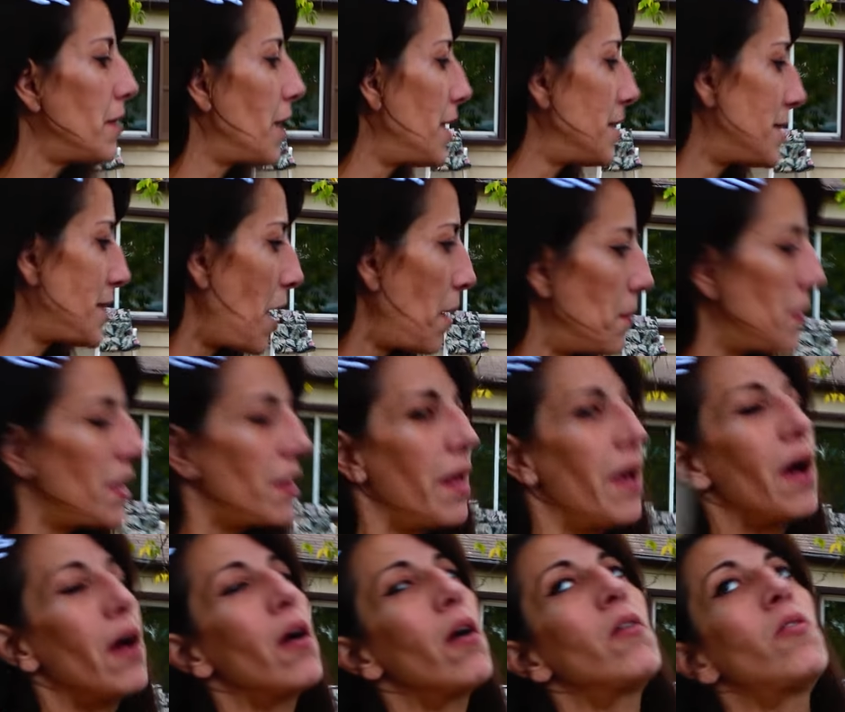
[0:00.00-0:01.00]
that sent me
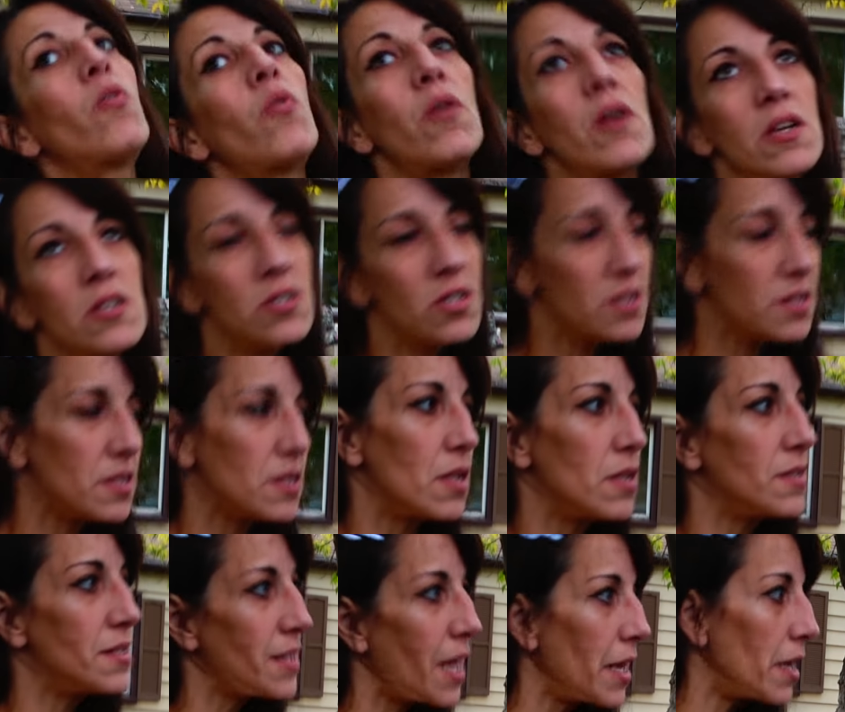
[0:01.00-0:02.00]
that gorgeous
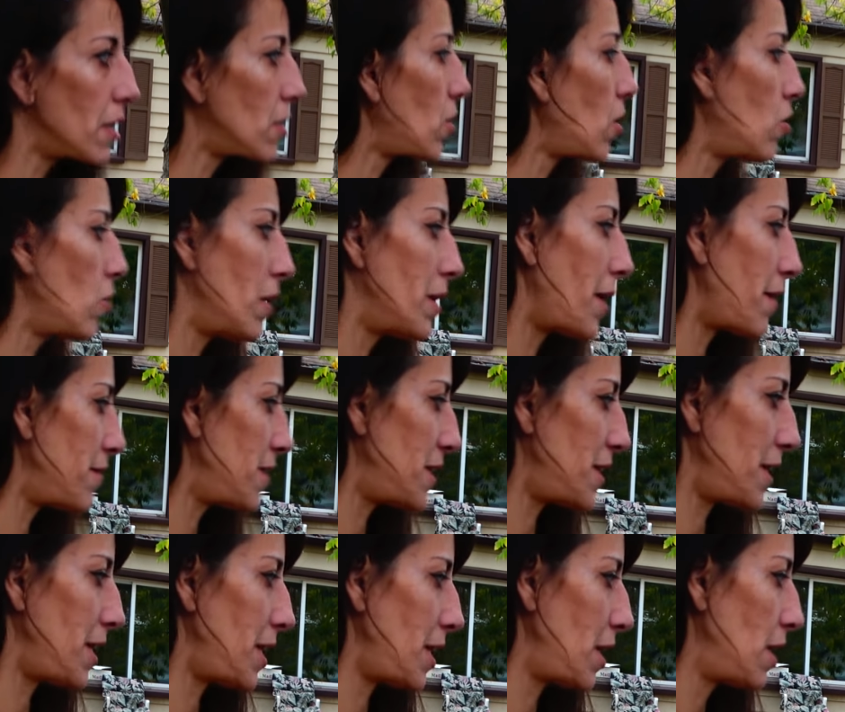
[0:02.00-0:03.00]
set of coat and
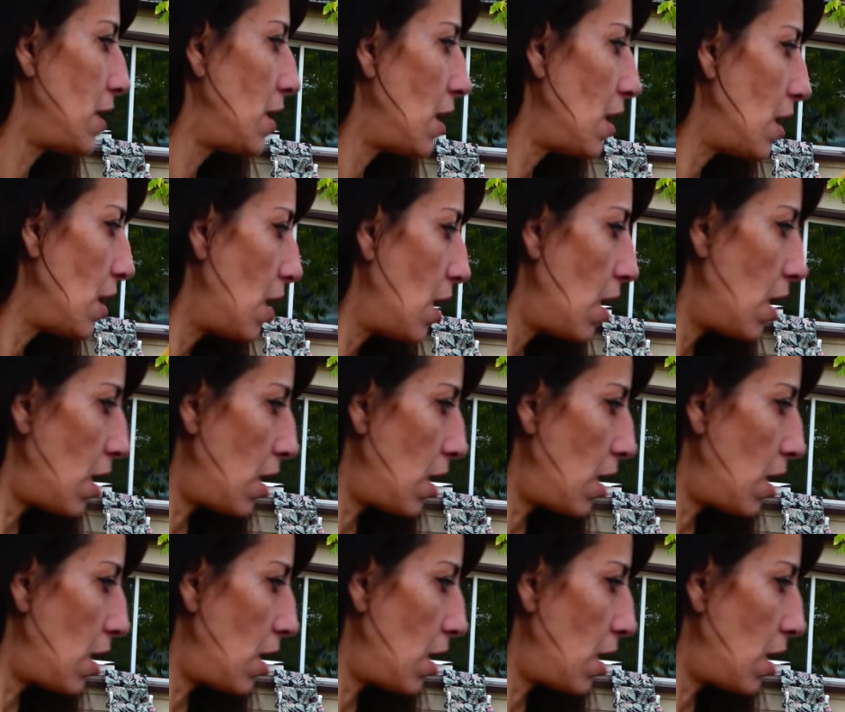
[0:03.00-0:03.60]
everything. Okay.